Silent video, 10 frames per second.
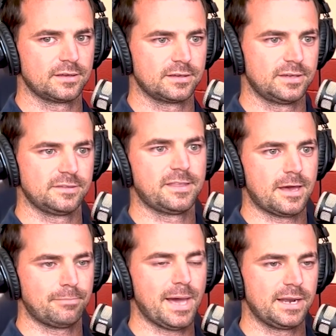get
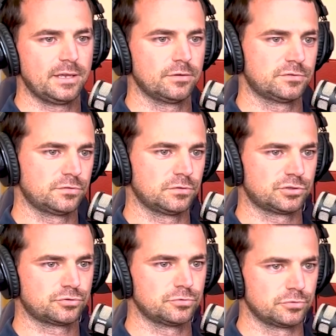that patio to a
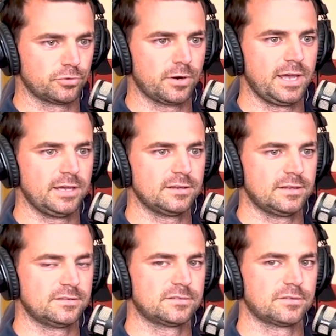true grade.
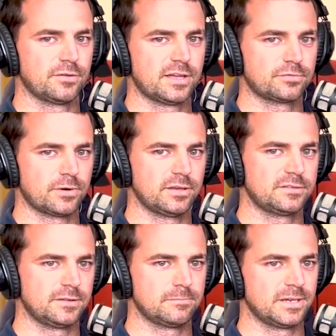And so that's where I
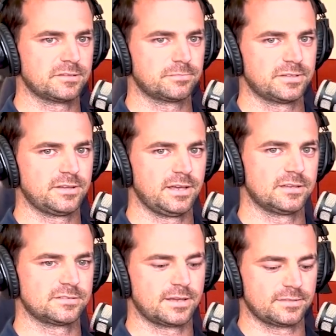see the biggest mistake
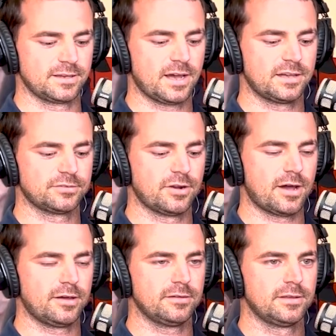is the guys are
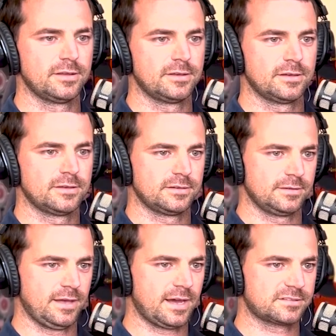not
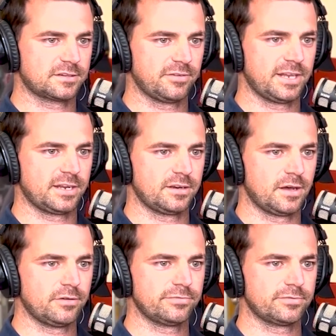excavating
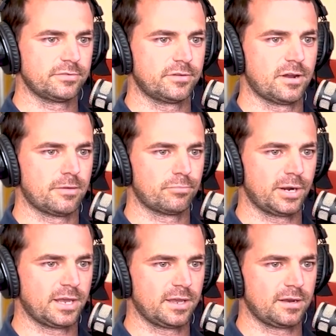enough, they're not
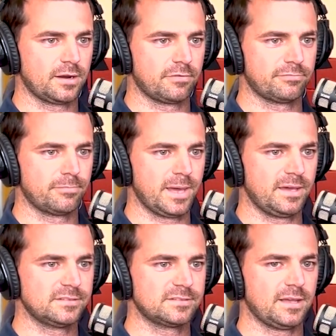bringing in enough
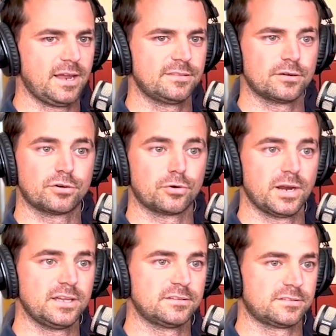base, and their
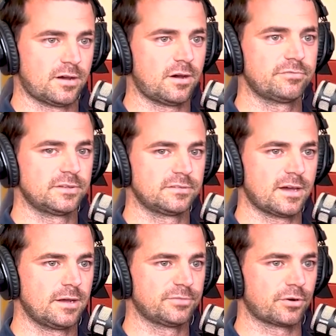grades
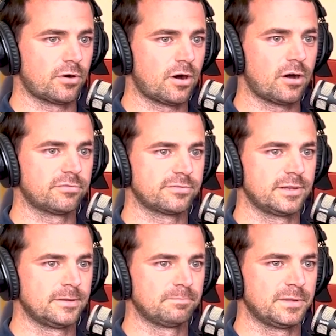oftentimes are off.
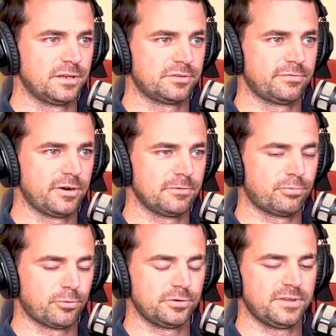You know, it's very
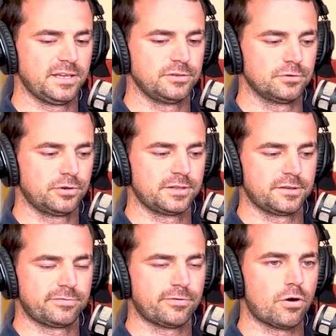important that you look at
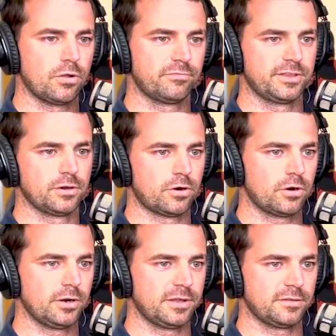the fall of the
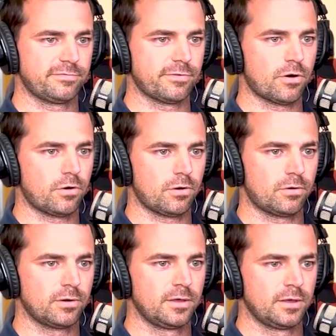yard and the
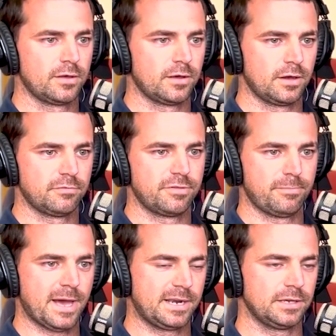fall of the
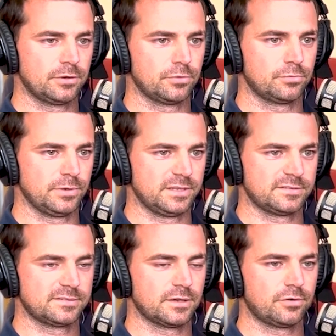patio
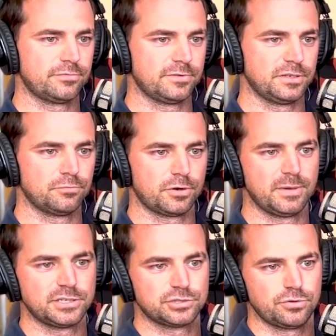itself, and you want to
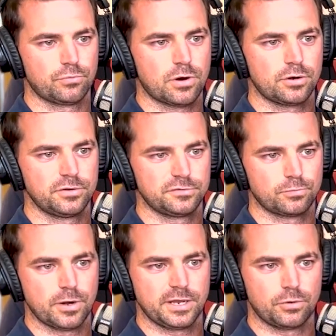make sure the water is
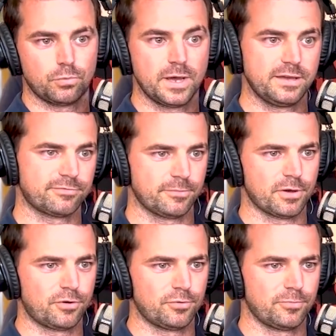running away from the
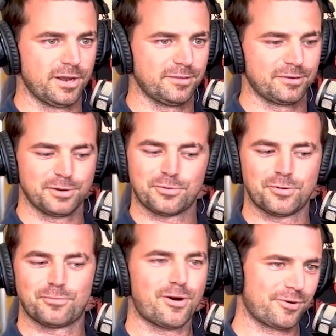home, right? Like we don't
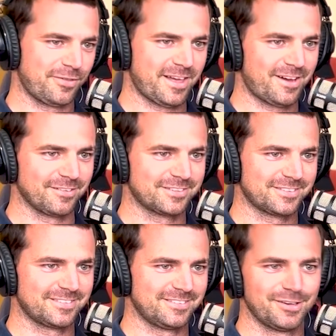want water in the
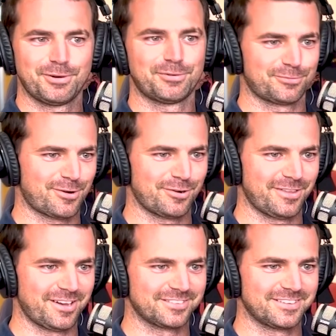house. Nobody wants water in the
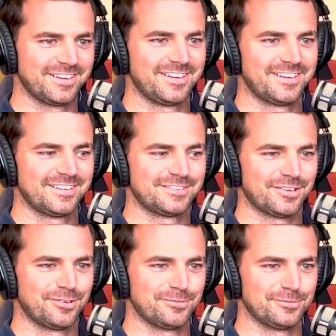house.
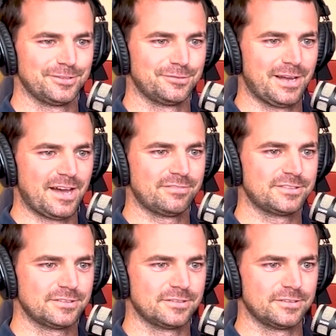So you have
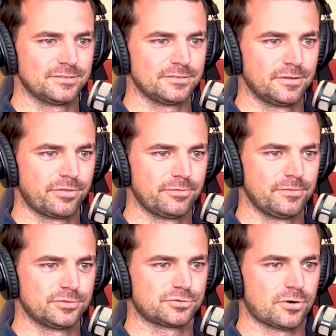to
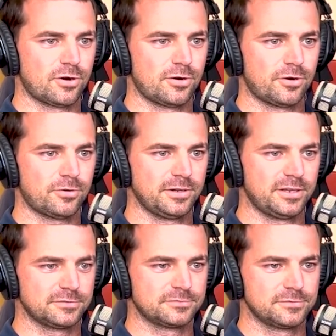draw
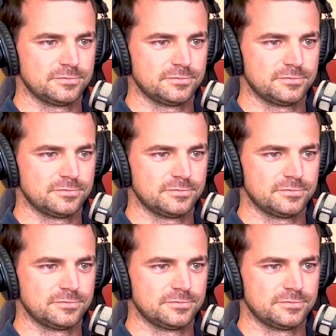and